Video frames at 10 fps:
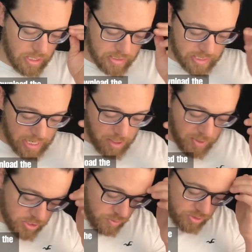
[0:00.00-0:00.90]
Today I
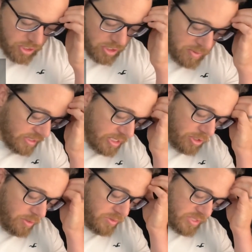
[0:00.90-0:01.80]
mentioned we're talking about the
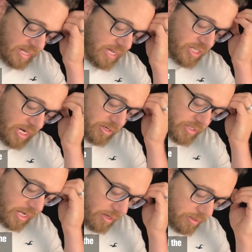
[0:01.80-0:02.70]
hero slash
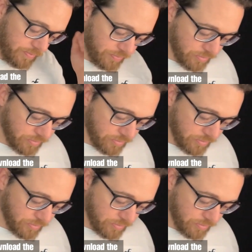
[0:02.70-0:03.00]
caretaker.